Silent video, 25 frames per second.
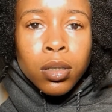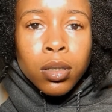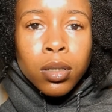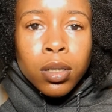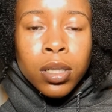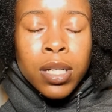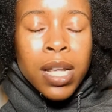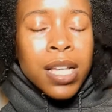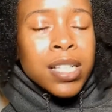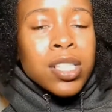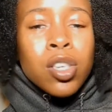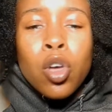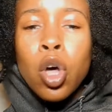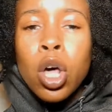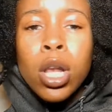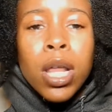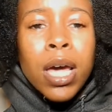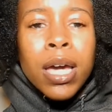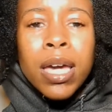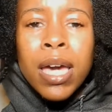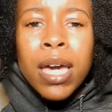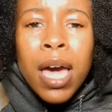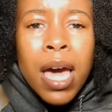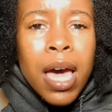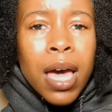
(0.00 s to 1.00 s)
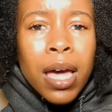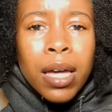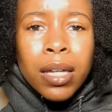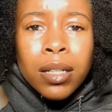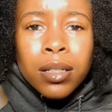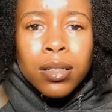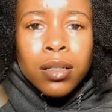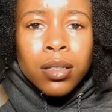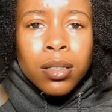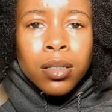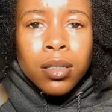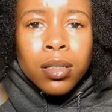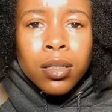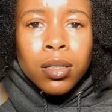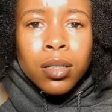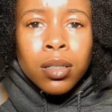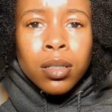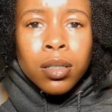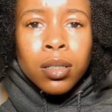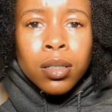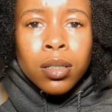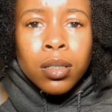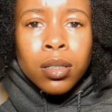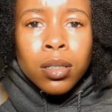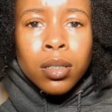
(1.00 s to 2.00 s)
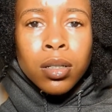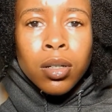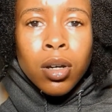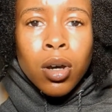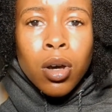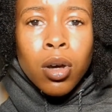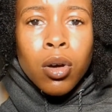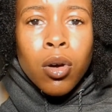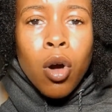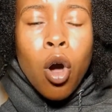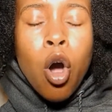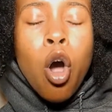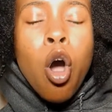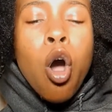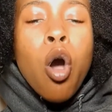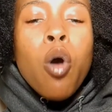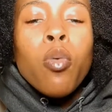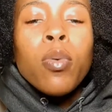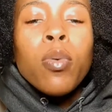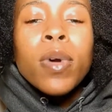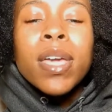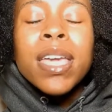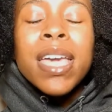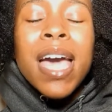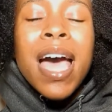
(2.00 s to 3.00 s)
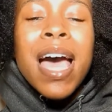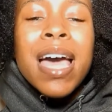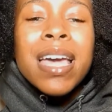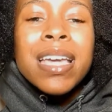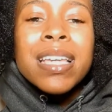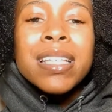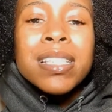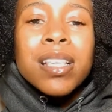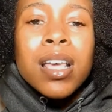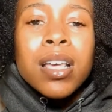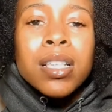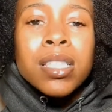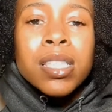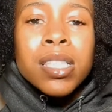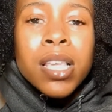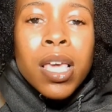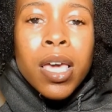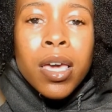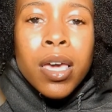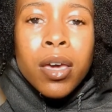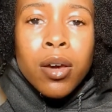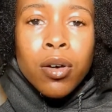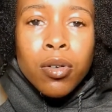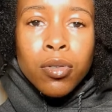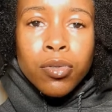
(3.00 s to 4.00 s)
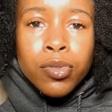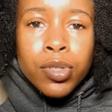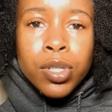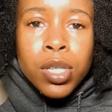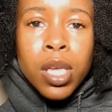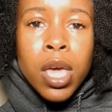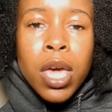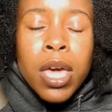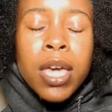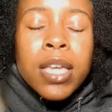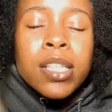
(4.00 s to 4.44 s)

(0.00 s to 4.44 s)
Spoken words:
That's all I got. All we got is ourselves.